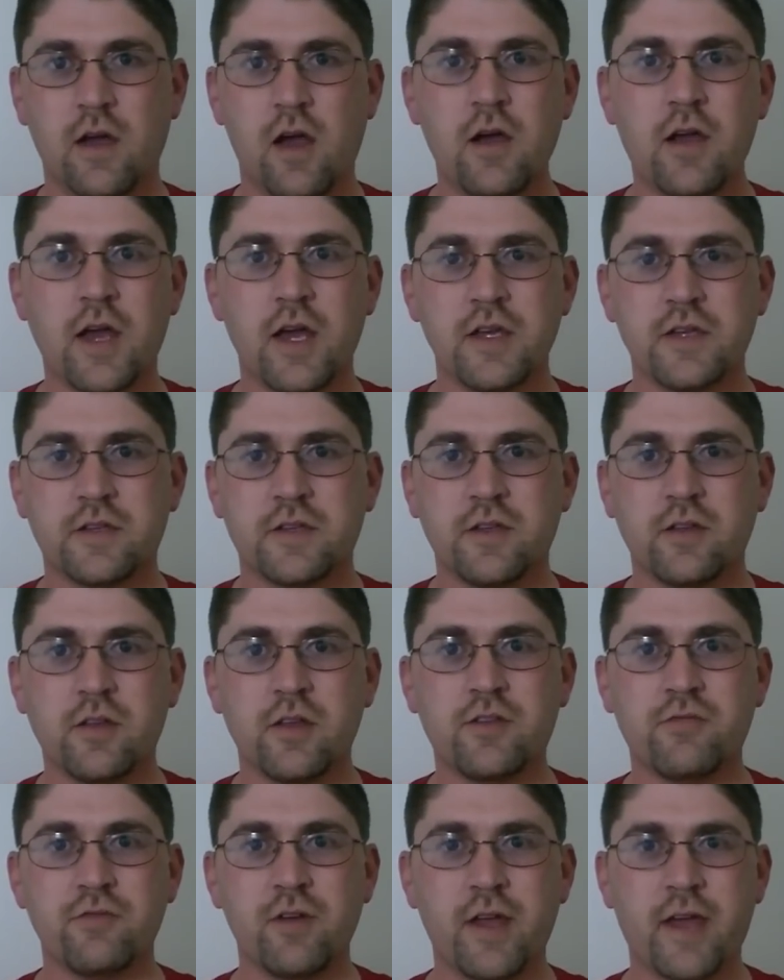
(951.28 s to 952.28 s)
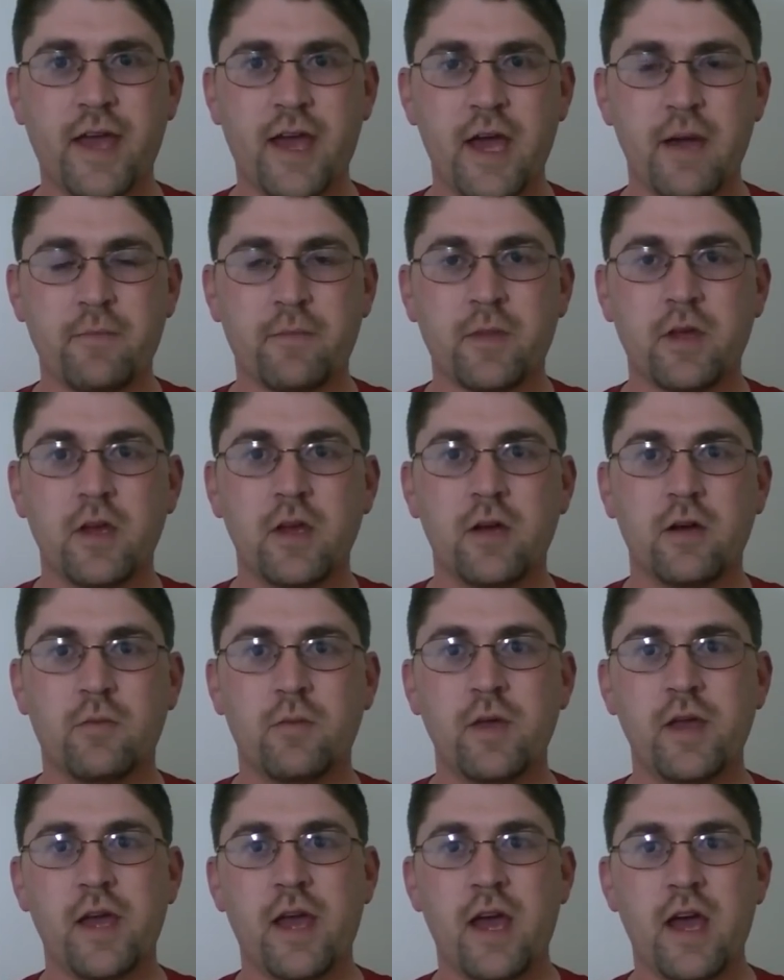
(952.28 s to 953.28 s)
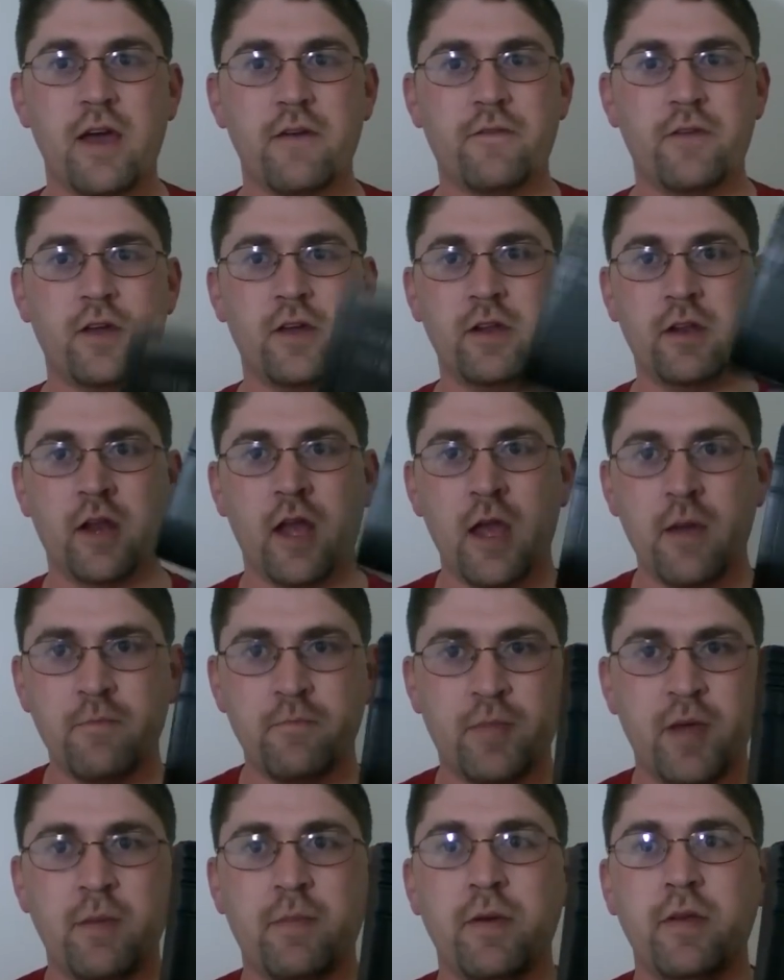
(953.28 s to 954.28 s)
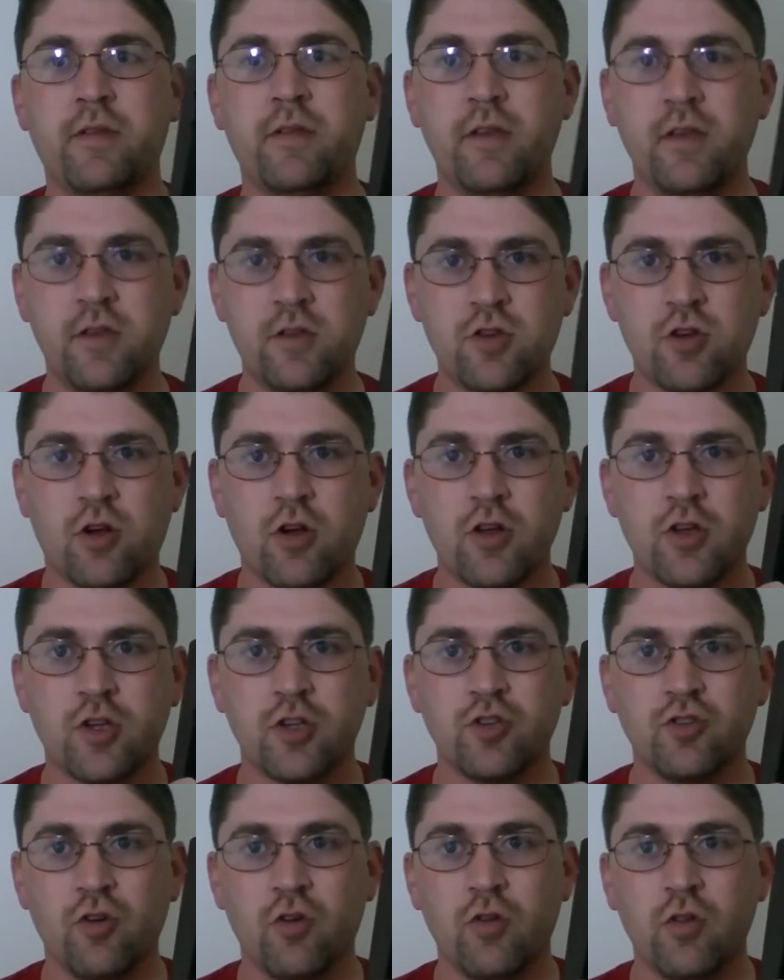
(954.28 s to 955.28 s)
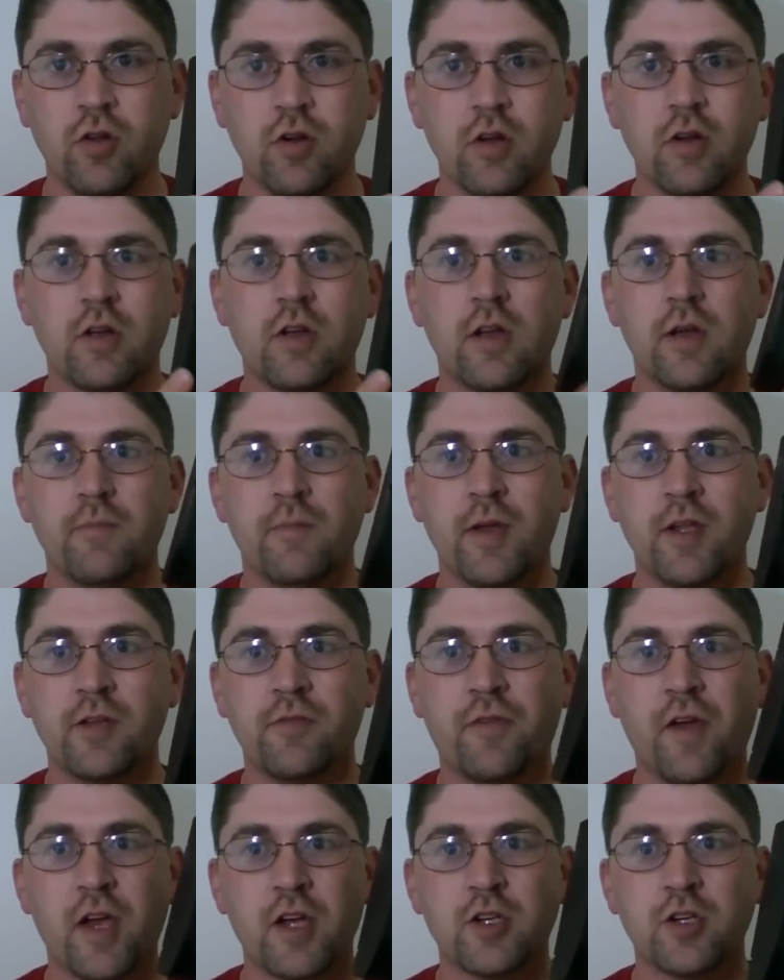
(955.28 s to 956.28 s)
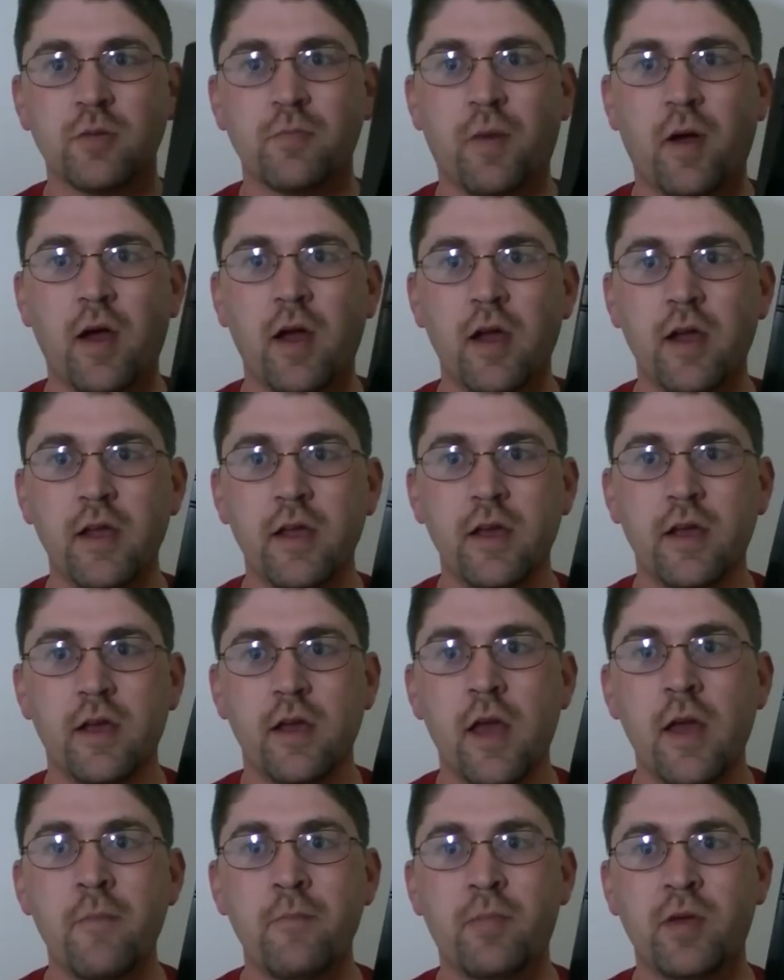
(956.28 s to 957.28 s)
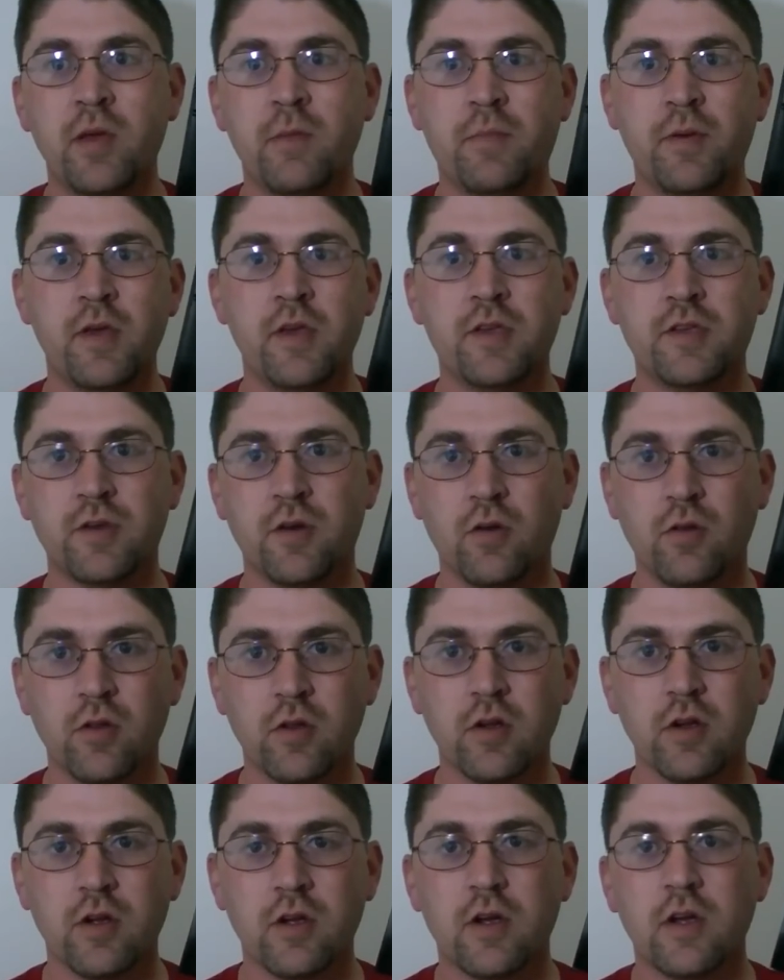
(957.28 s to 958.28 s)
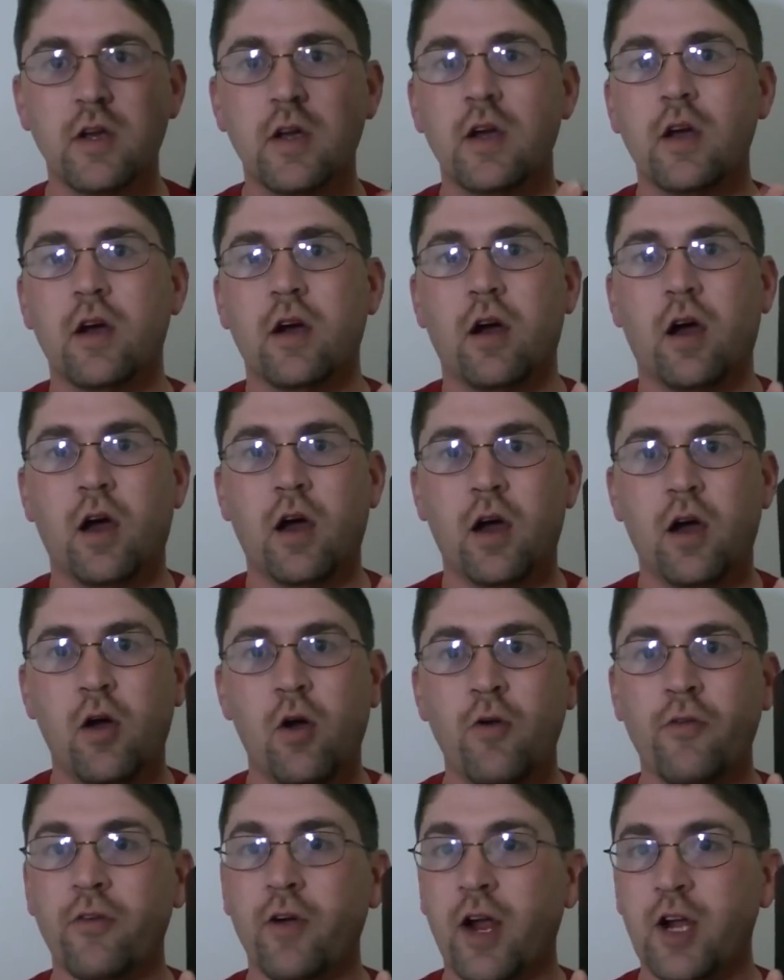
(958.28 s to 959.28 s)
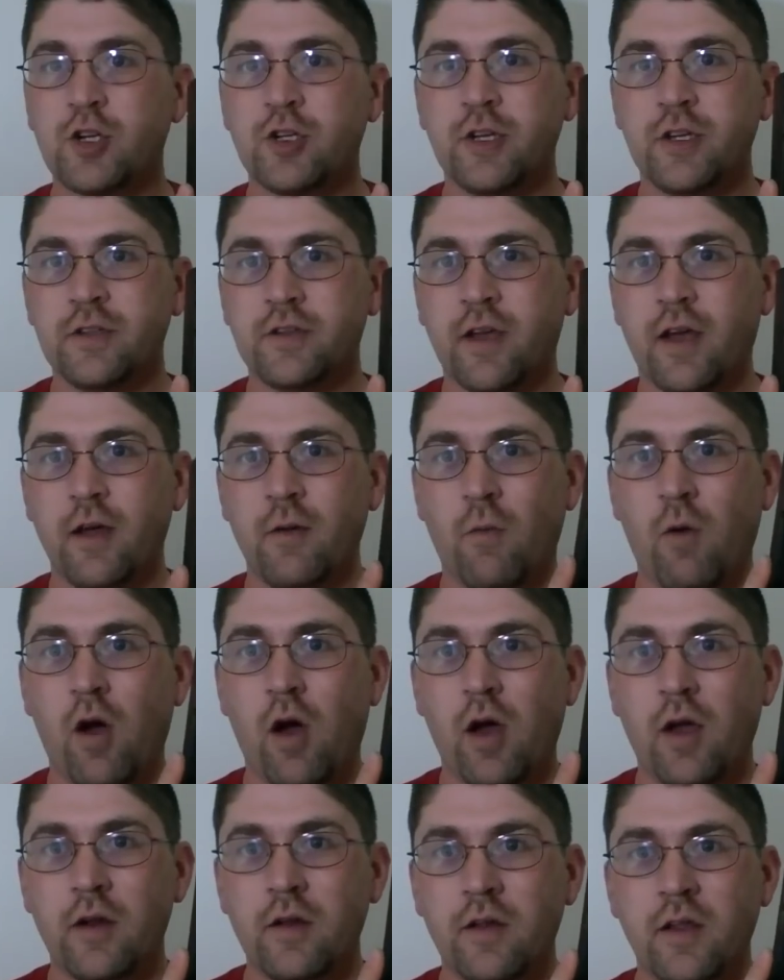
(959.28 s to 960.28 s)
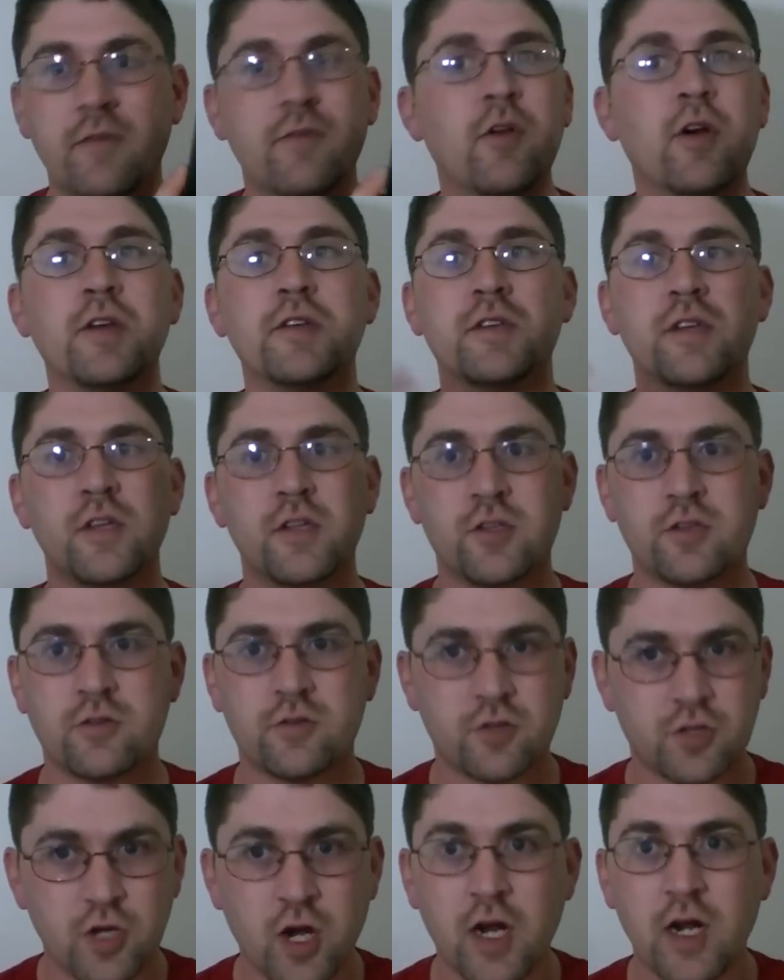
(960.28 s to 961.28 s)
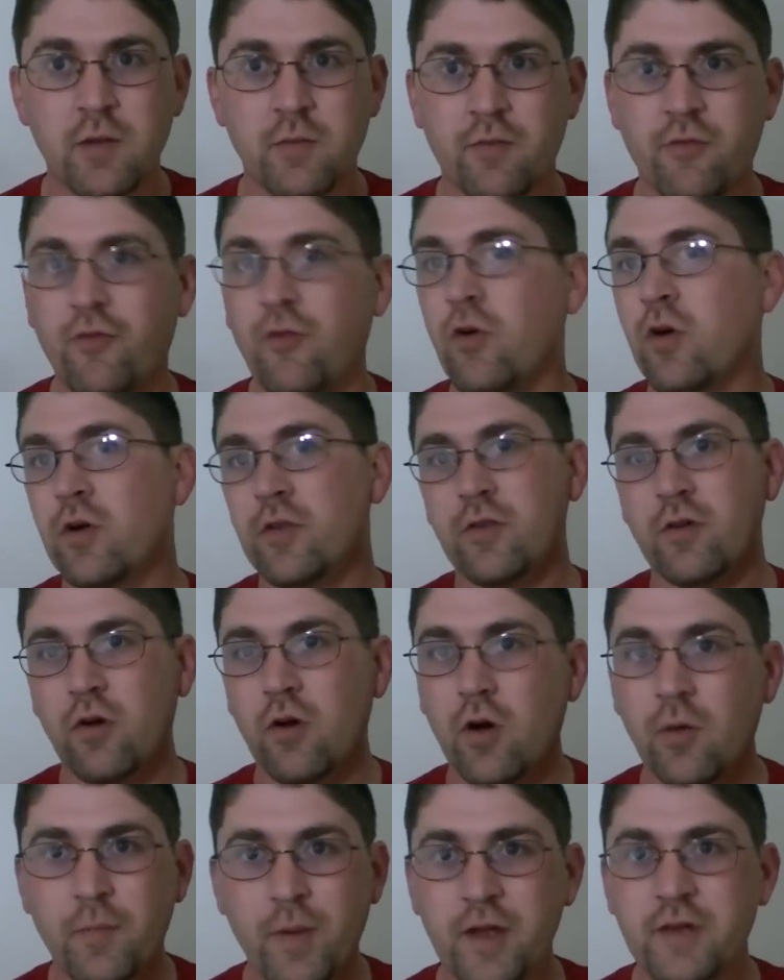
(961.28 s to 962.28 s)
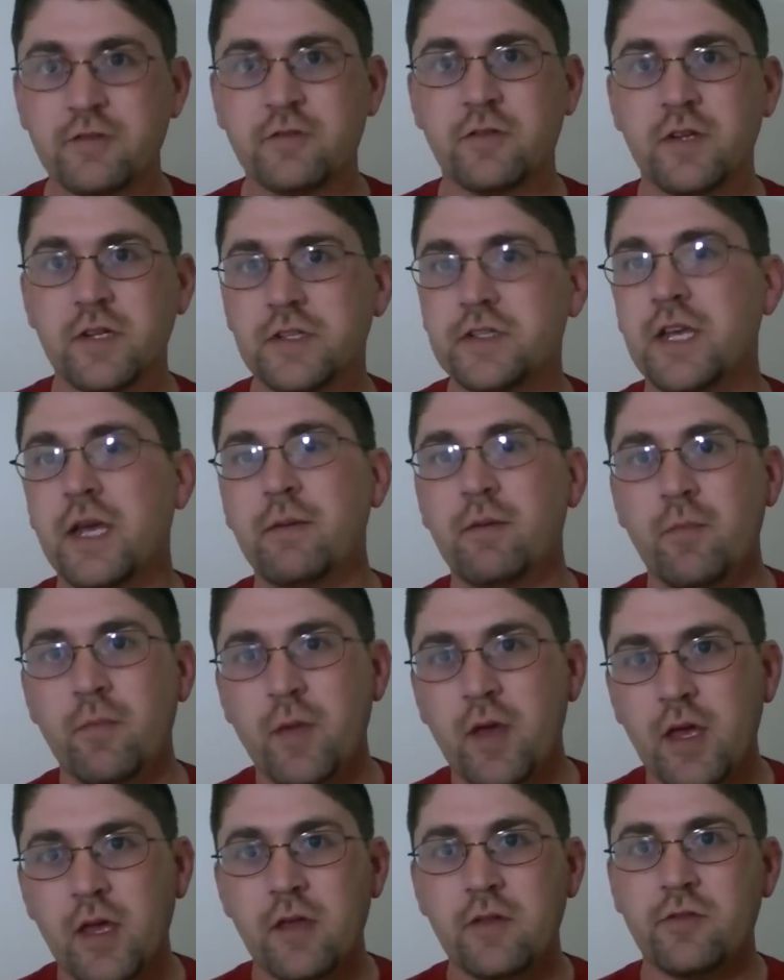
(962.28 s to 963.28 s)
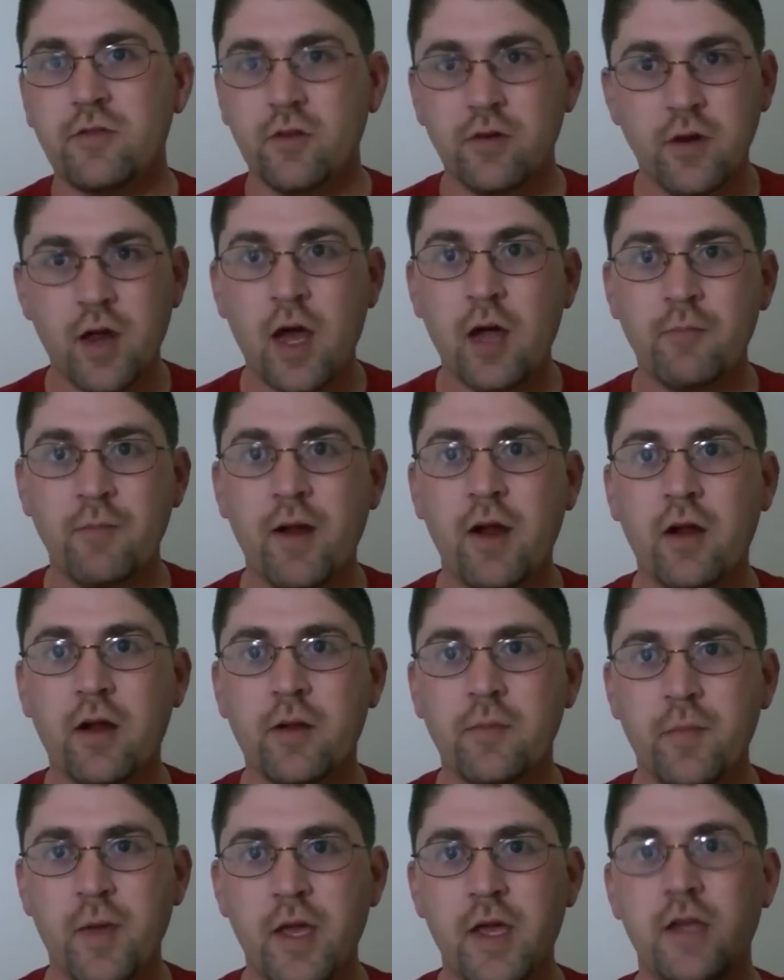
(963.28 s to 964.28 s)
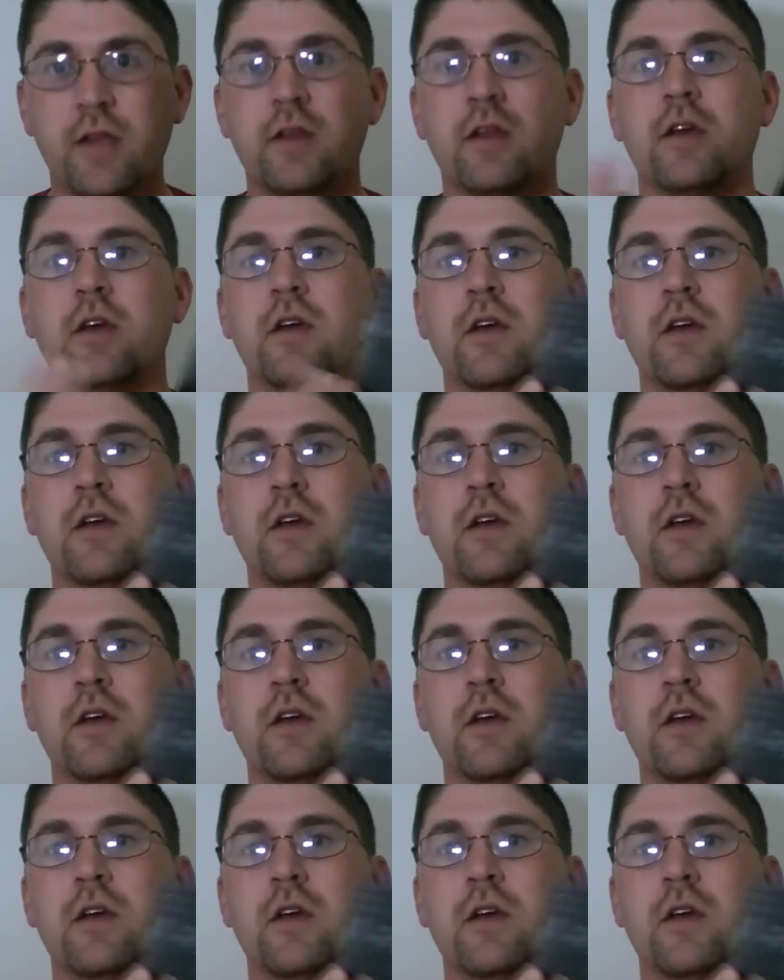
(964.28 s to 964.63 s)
Okay, so let's recap. We have an MPPT charge controller manufactured by MPP Solar uh, over actually in Taiwan, even though I said China before, they're all basically the same to me. They're not American made.